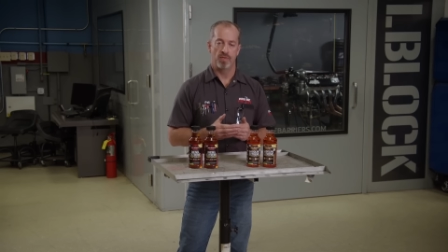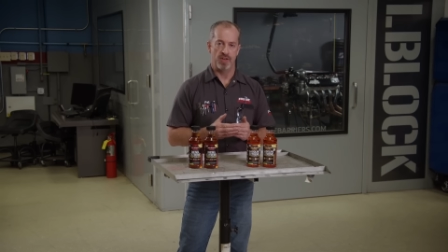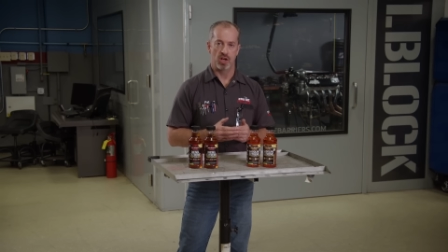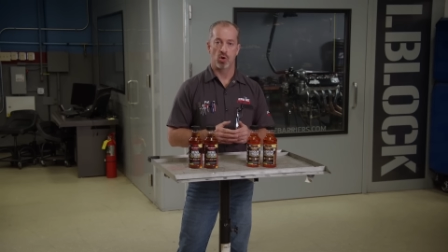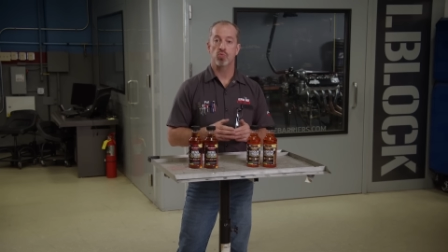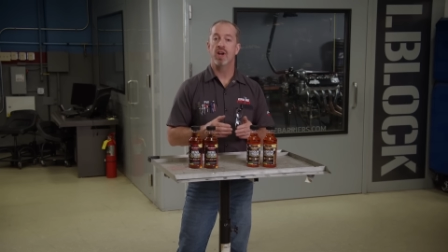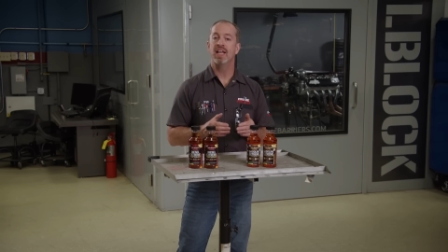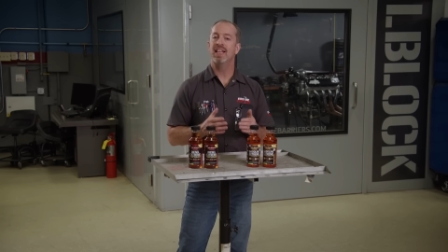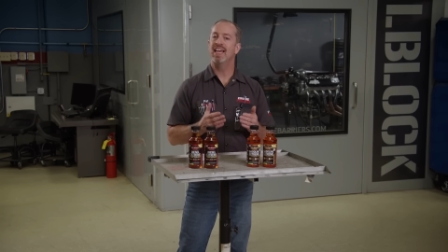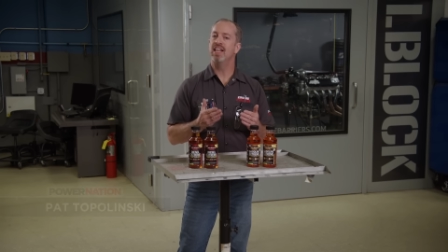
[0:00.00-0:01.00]
your vehicle
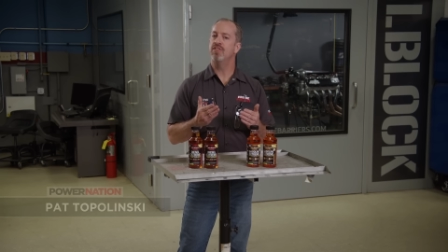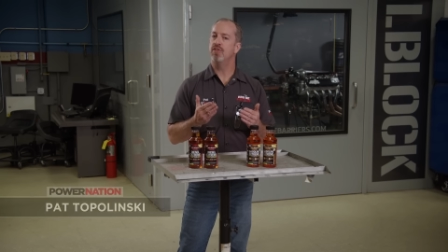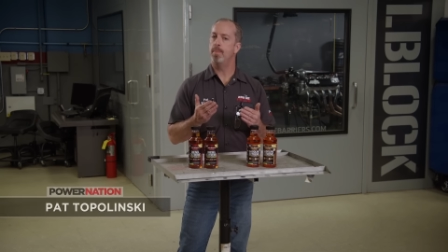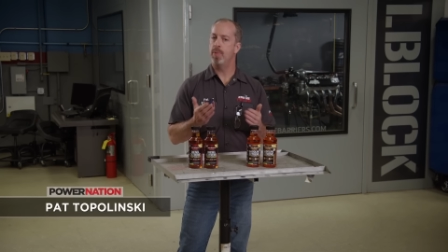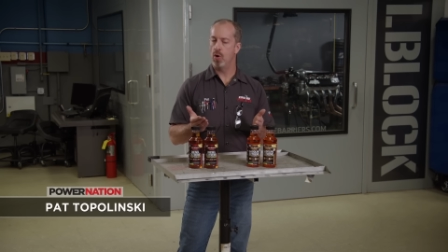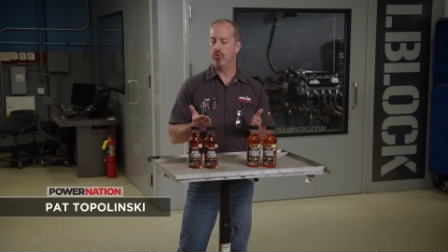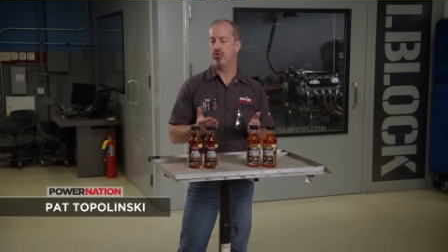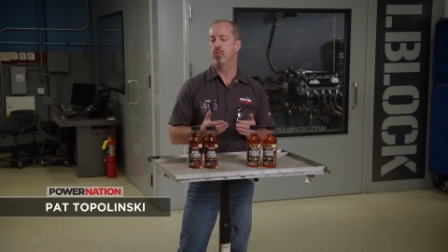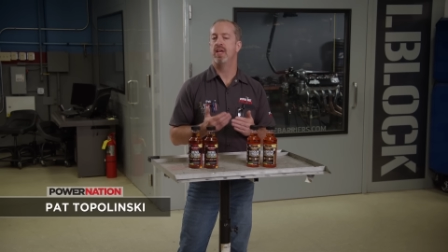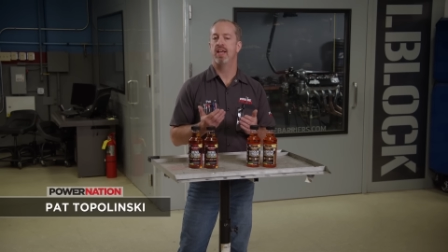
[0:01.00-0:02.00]
running like it's
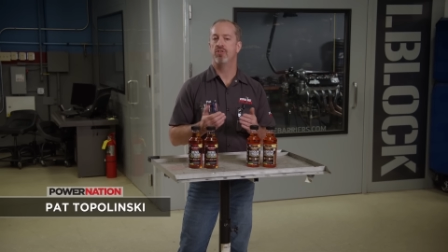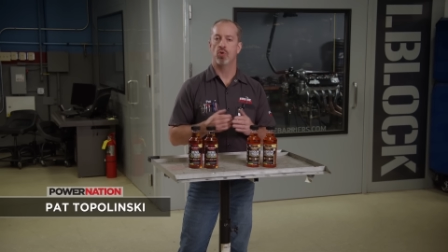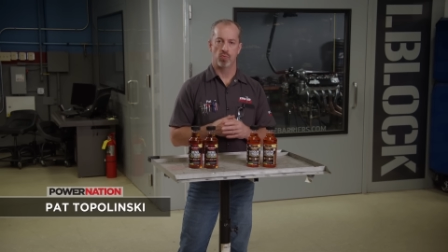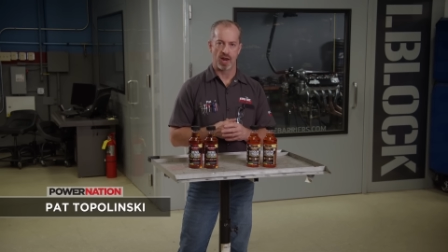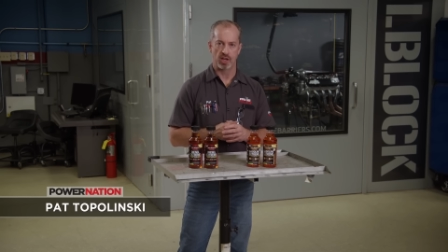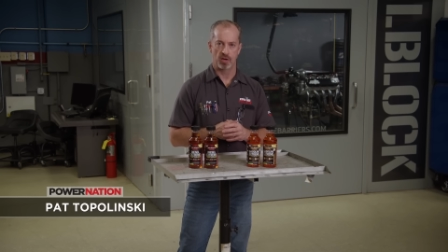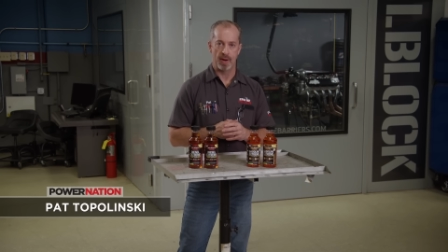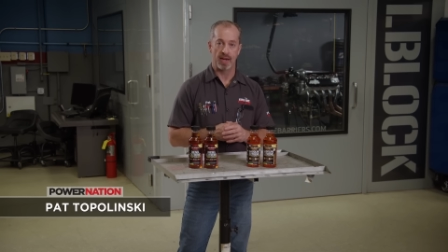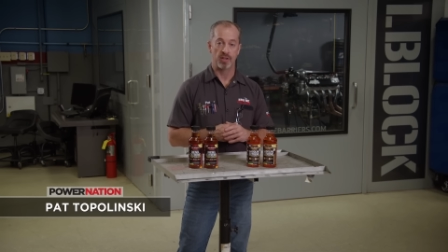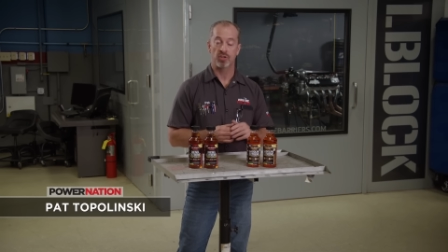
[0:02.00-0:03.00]
supposed to is regular
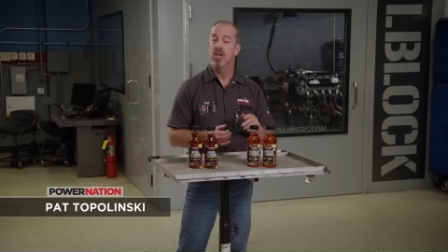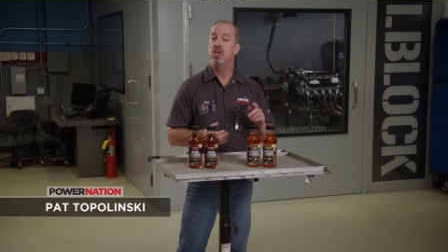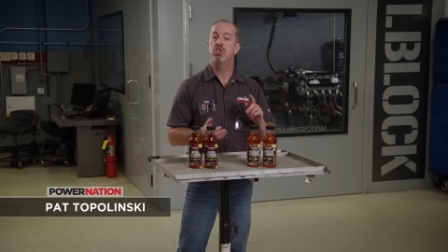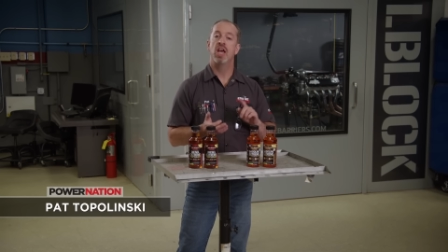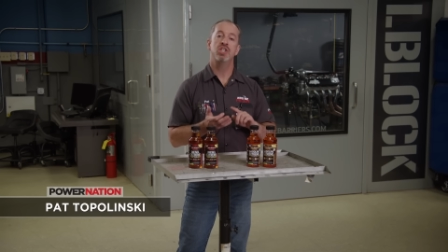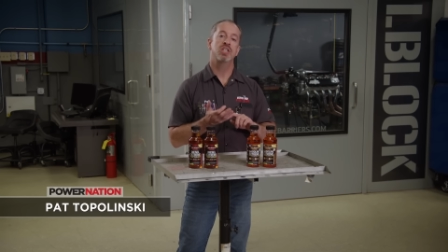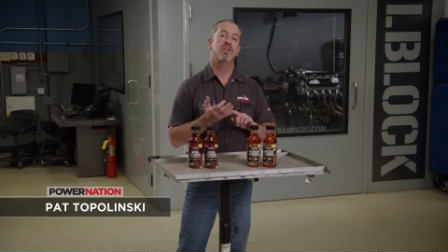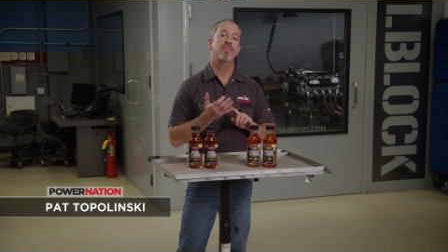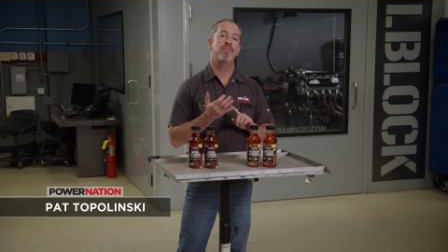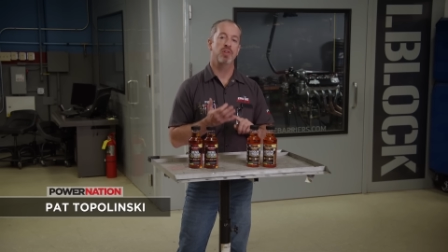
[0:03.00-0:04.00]
maintenance. Changing
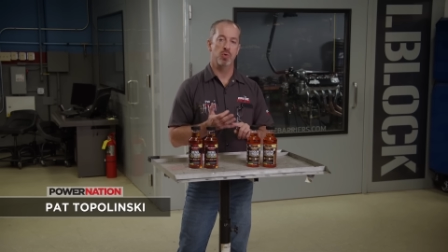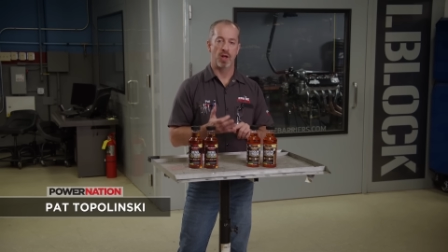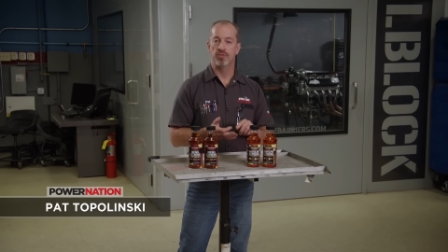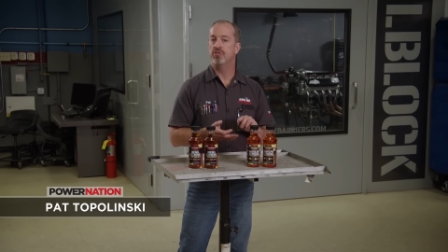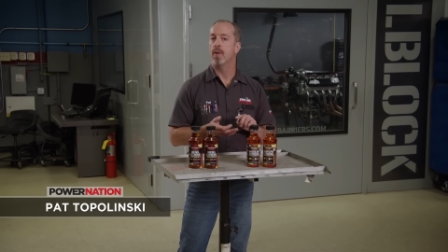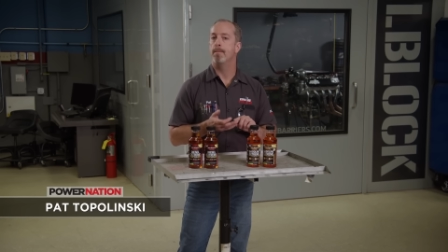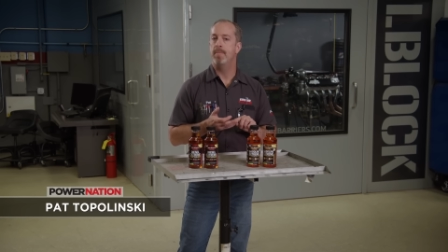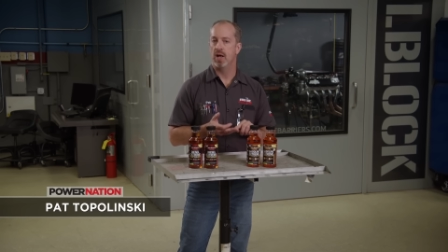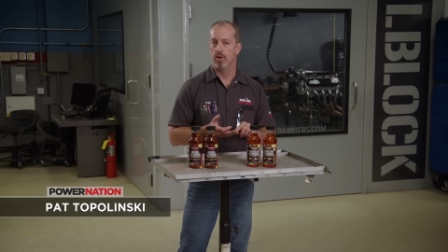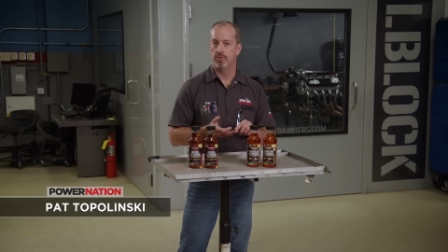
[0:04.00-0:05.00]
the fluids, the
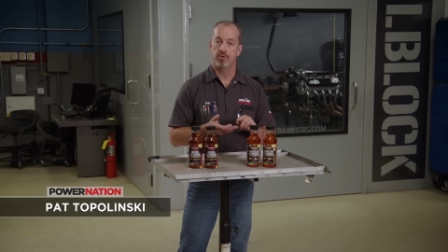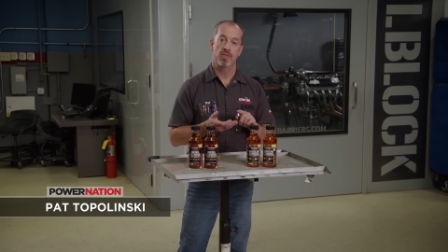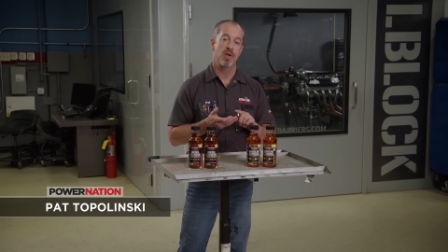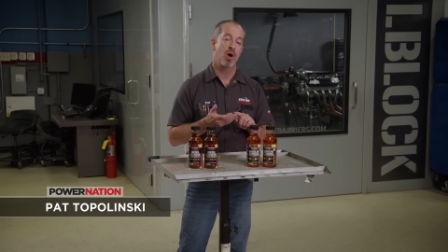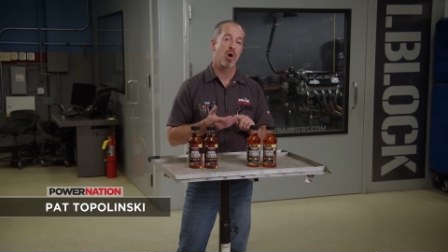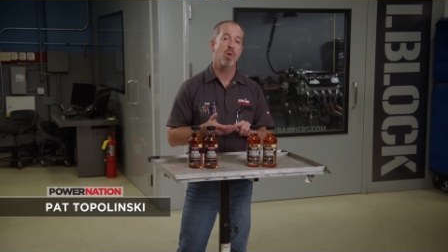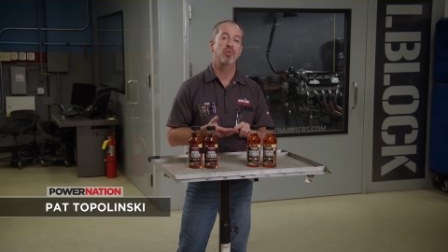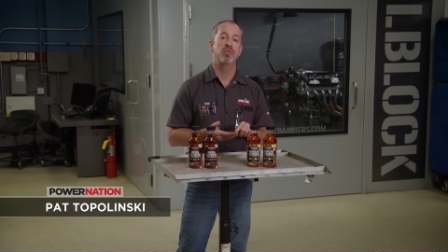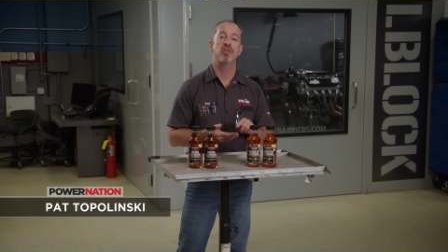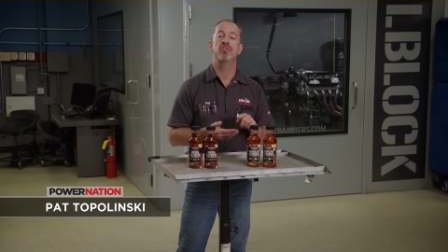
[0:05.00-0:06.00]
belts, the
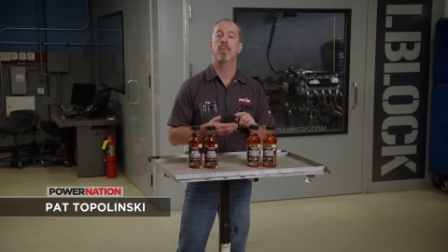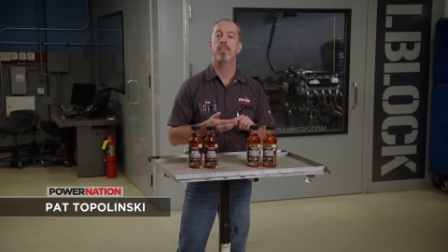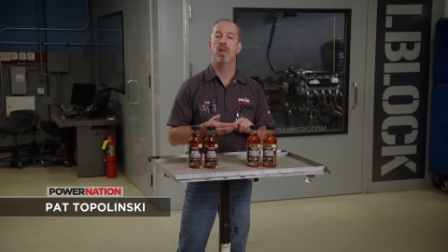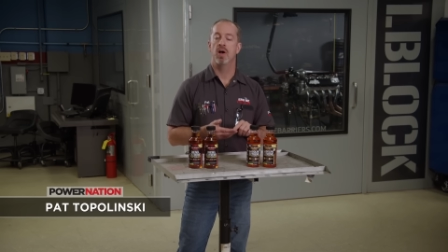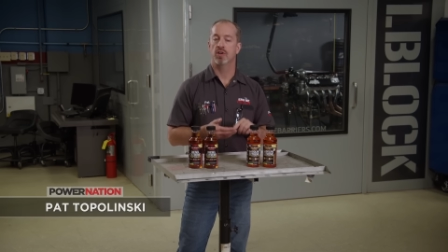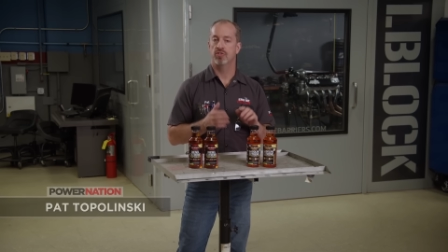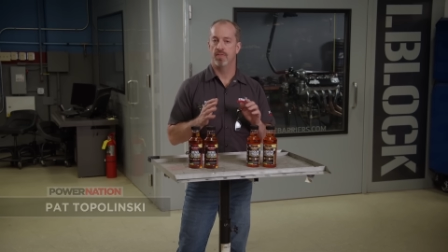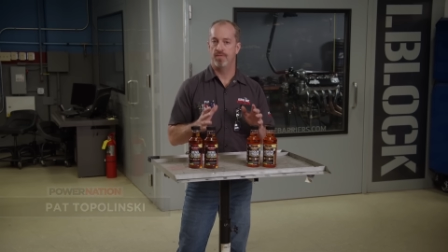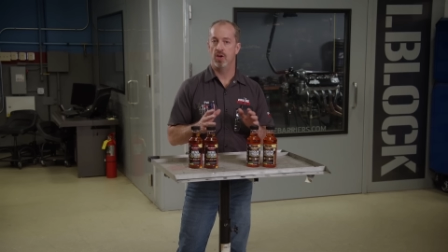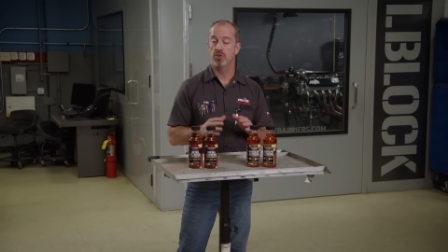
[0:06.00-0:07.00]
hoses, the plugs,
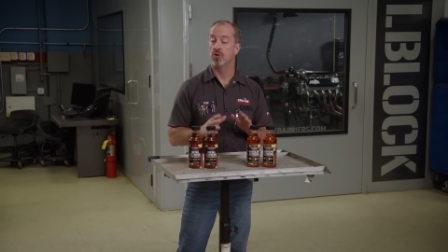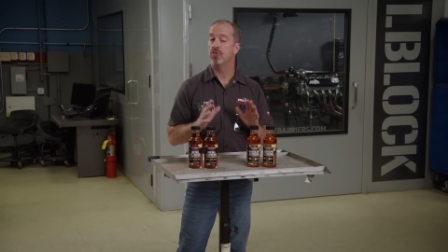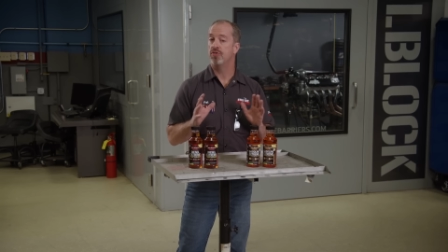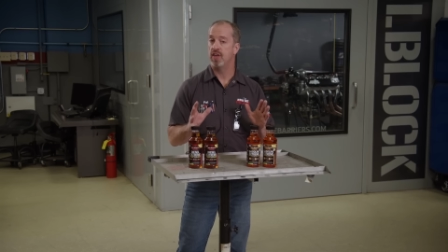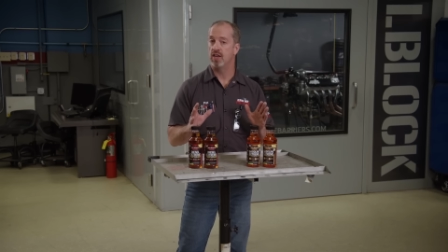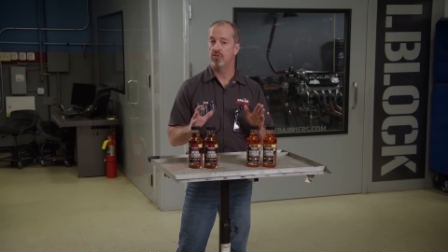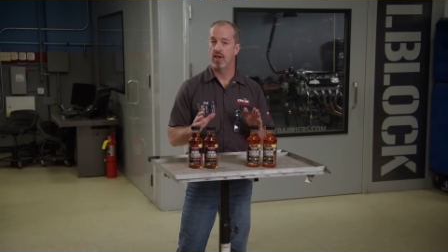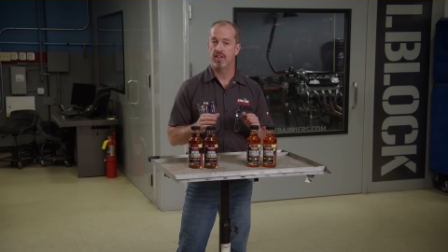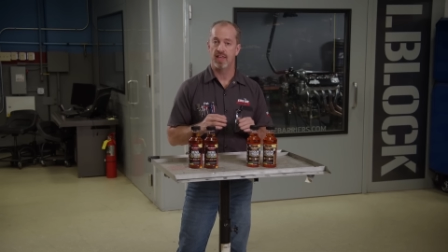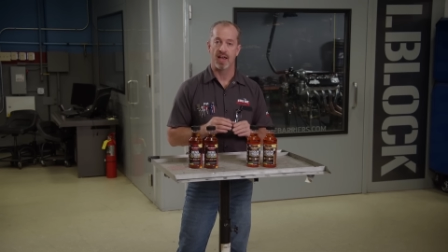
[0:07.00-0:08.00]
the filters, things
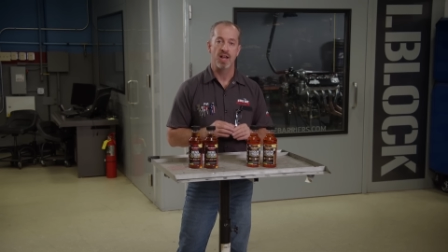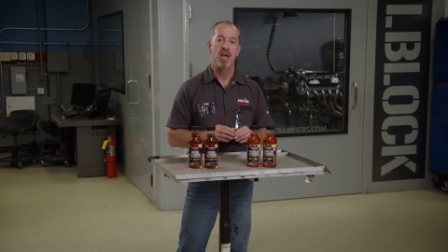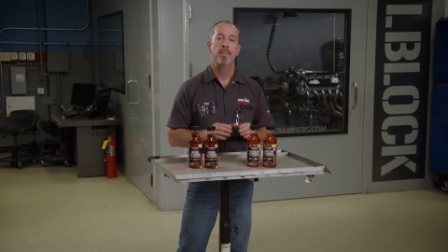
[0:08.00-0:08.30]
like that.